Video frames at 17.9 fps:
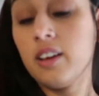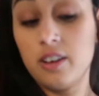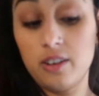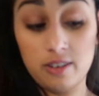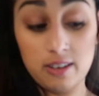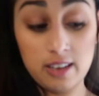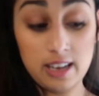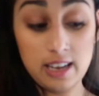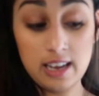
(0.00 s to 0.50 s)

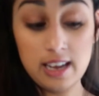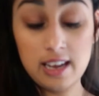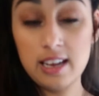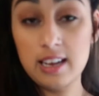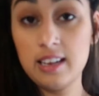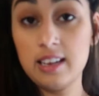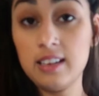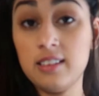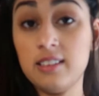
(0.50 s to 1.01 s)

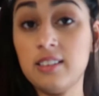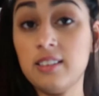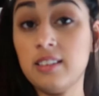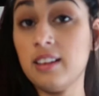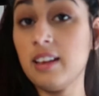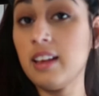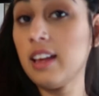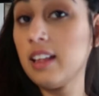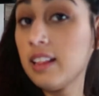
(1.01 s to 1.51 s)
Okay,
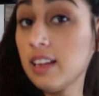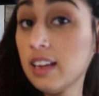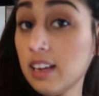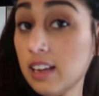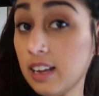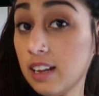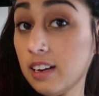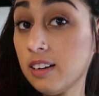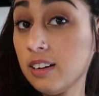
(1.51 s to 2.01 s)
and
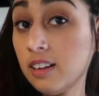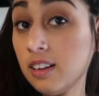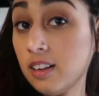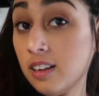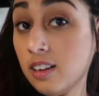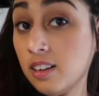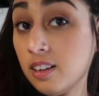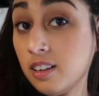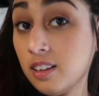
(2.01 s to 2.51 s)
then
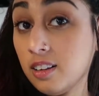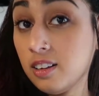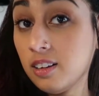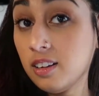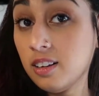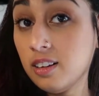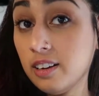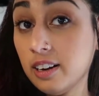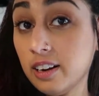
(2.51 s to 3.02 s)

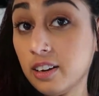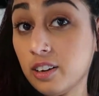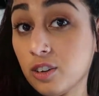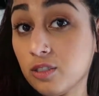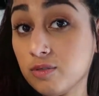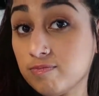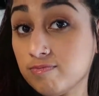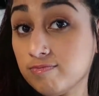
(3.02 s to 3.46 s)
let go,